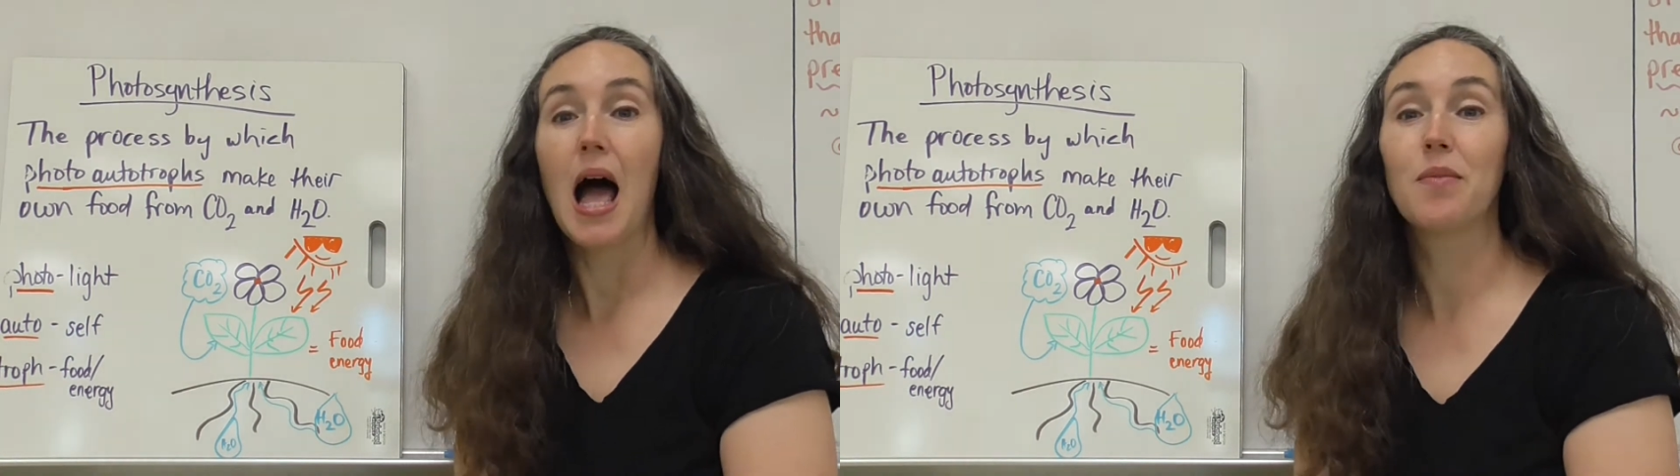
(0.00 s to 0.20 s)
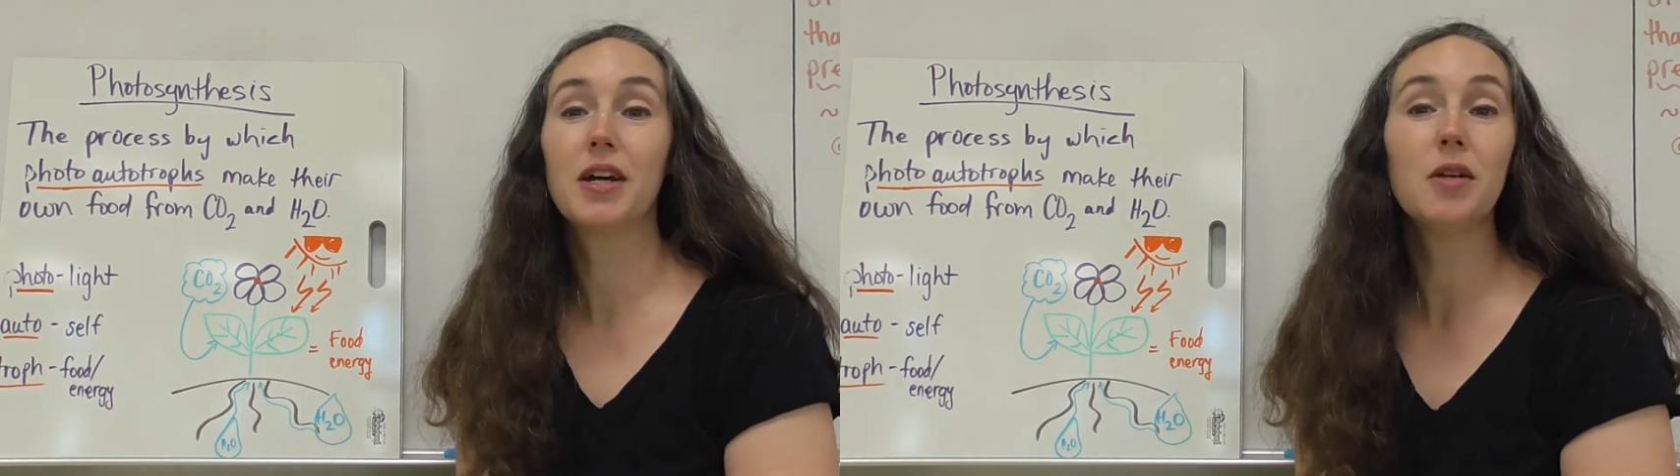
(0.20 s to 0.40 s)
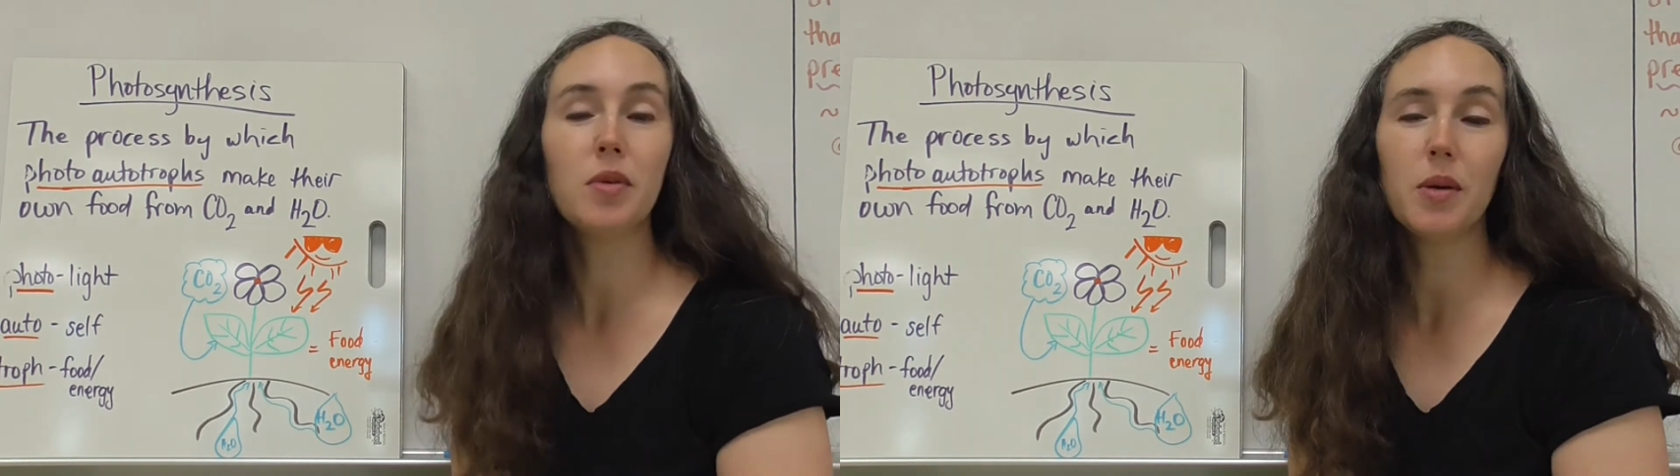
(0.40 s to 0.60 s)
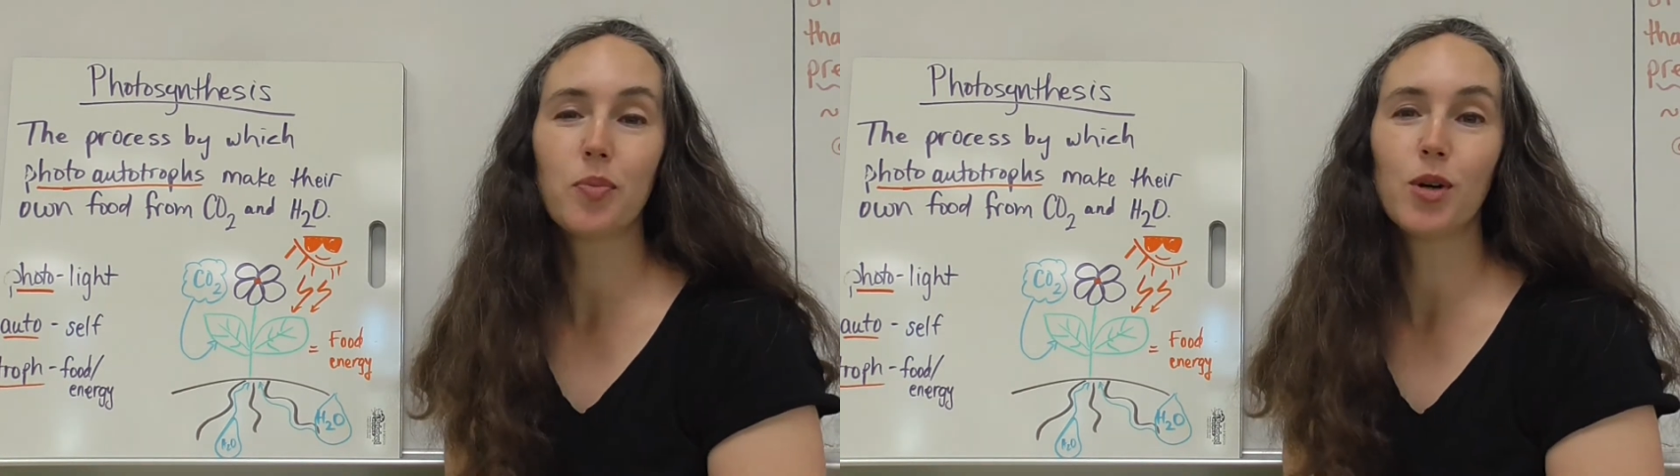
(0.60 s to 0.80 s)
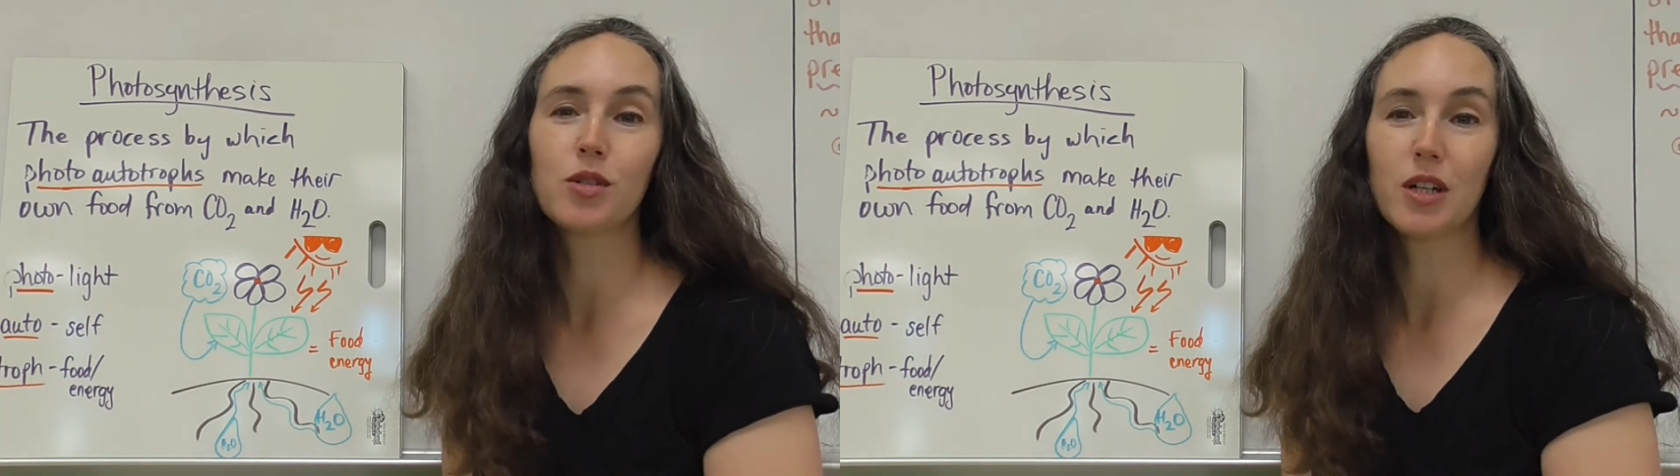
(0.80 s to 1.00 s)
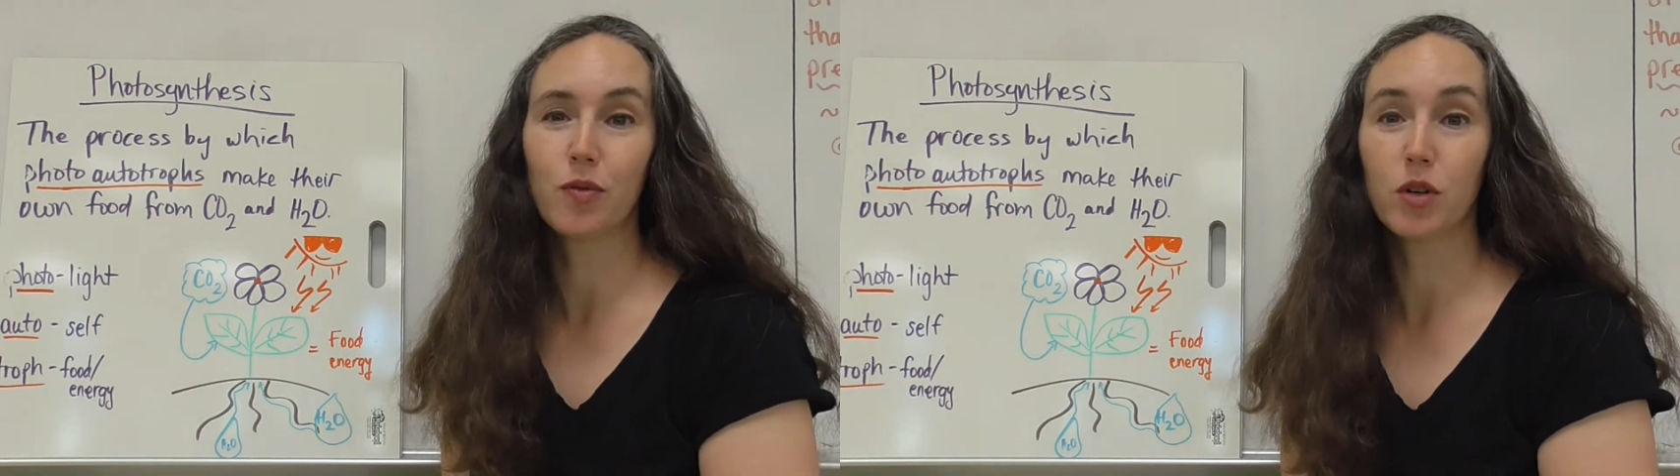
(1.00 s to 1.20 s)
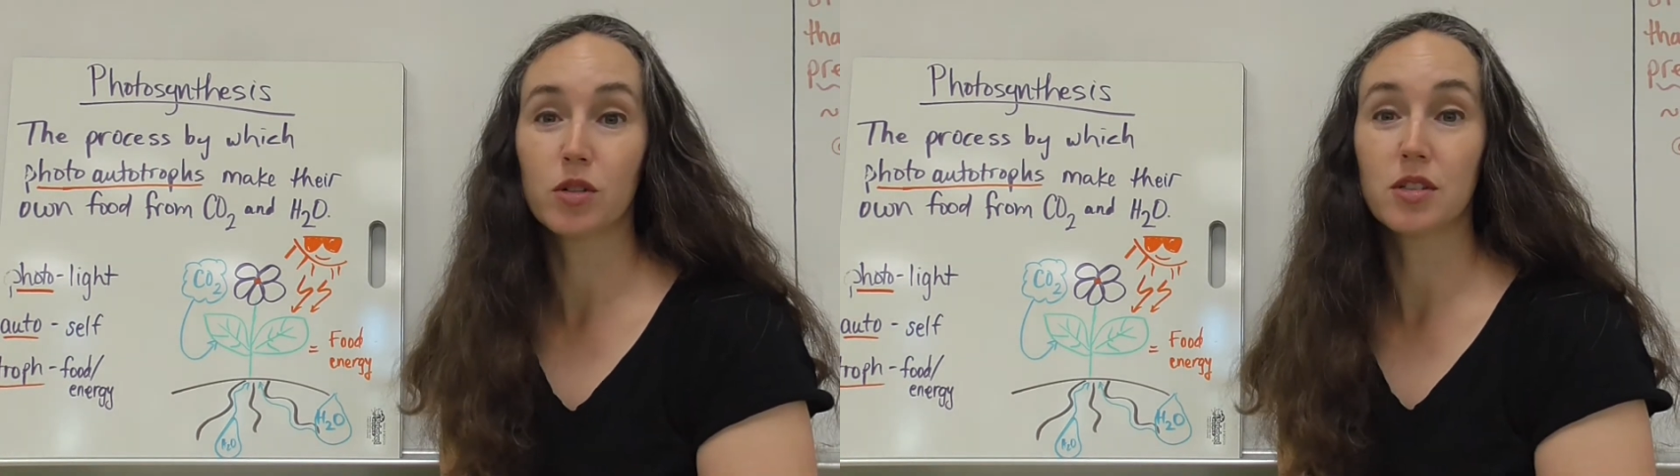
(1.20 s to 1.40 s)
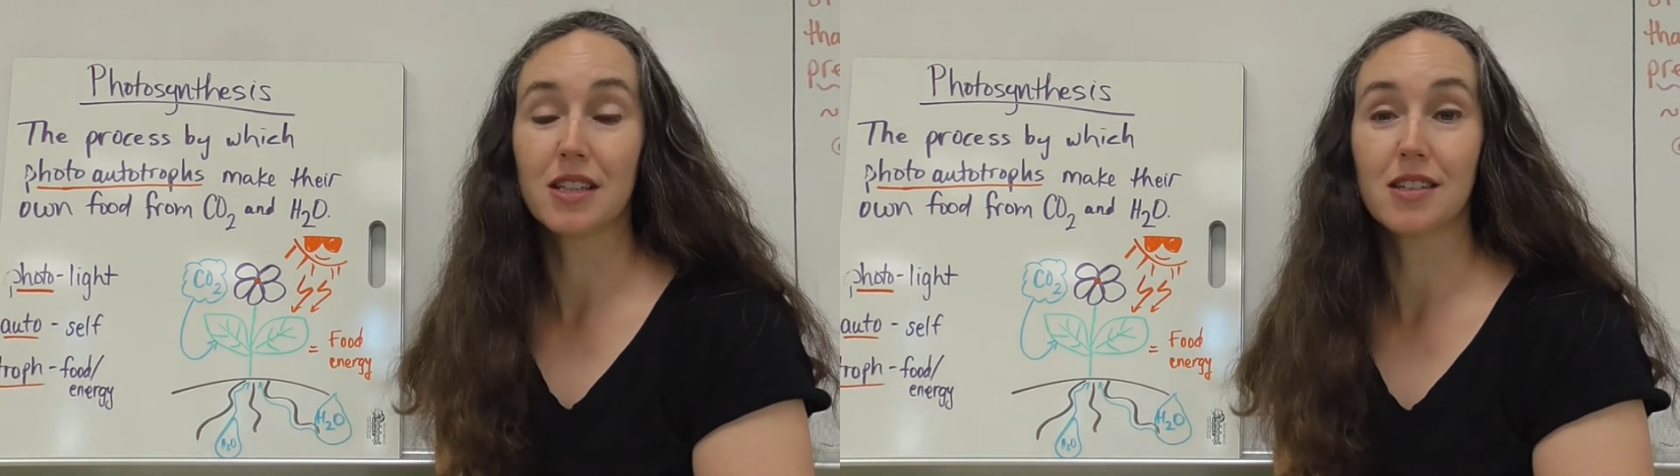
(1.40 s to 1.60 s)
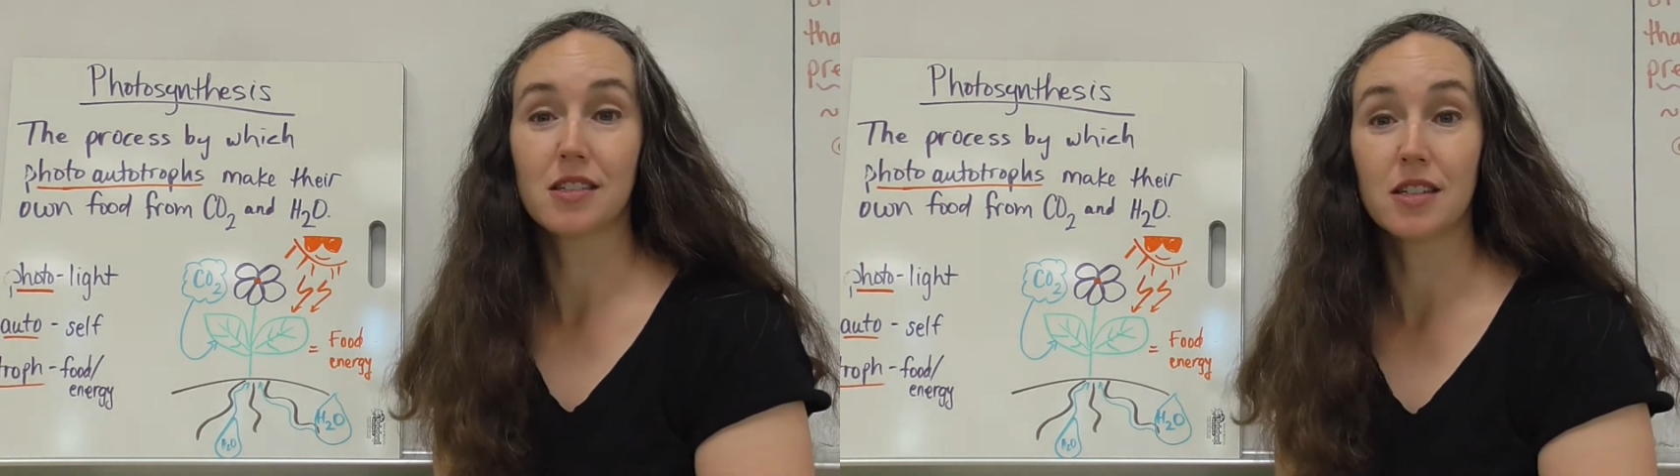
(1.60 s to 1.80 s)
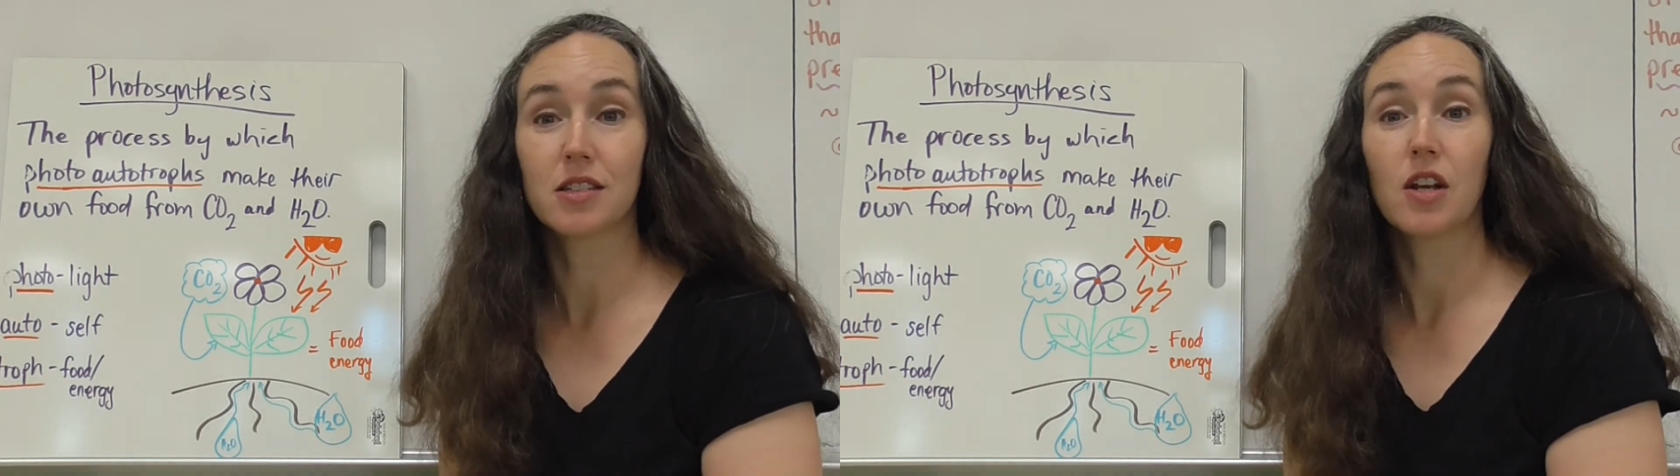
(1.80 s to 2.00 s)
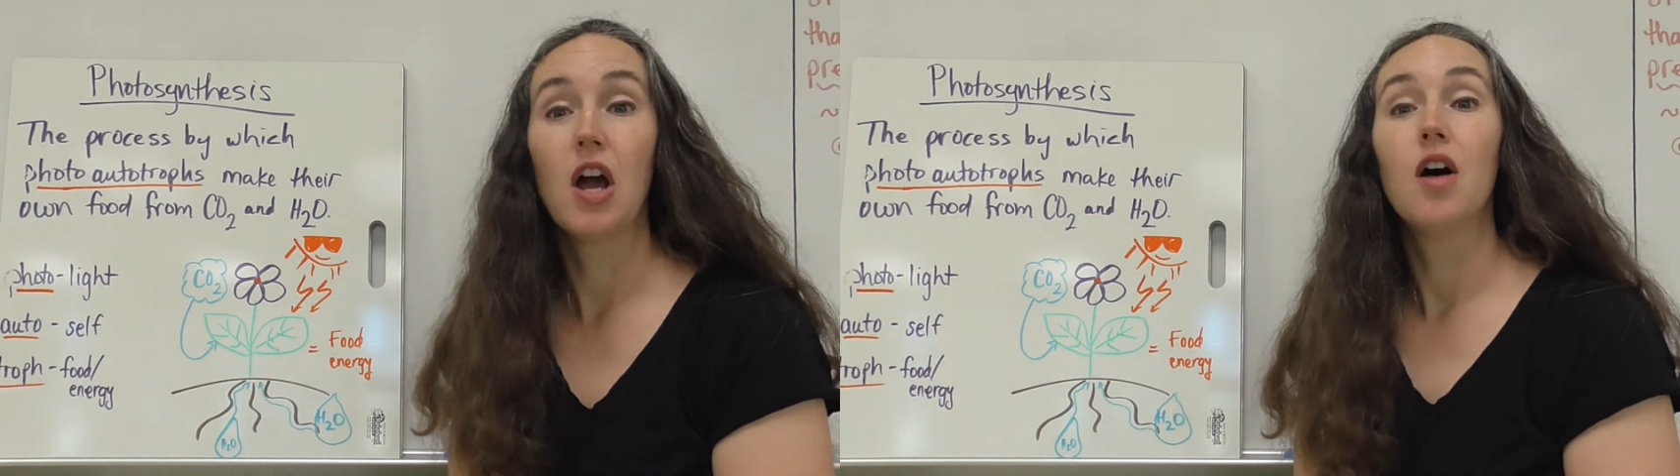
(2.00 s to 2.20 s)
I'm going to be approaching photosynthesis